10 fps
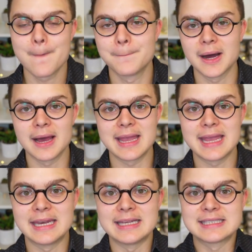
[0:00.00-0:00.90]

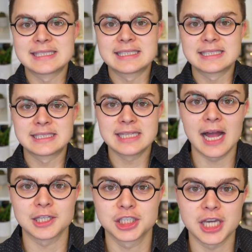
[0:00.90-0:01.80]
but it is
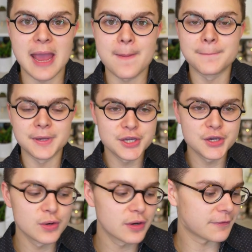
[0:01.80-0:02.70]
such a
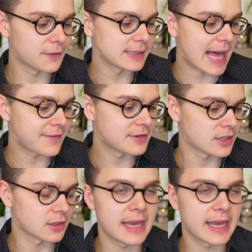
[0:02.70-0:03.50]
beautiful lavender.